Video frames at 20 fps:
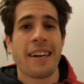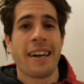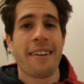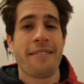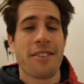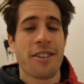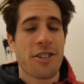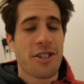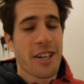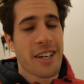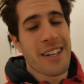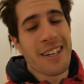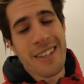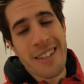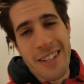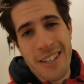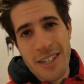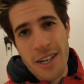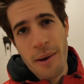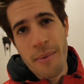have the chicken
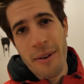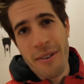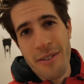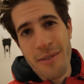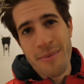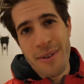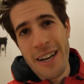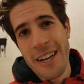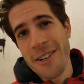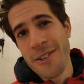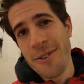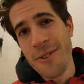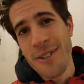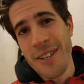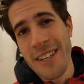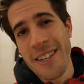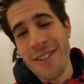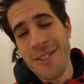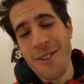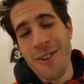that's coming from Nando's
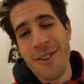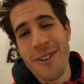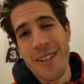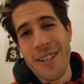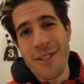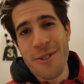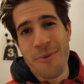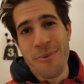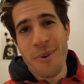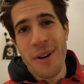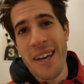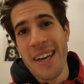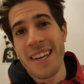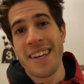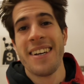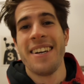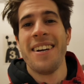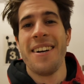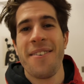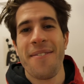and it's on its way.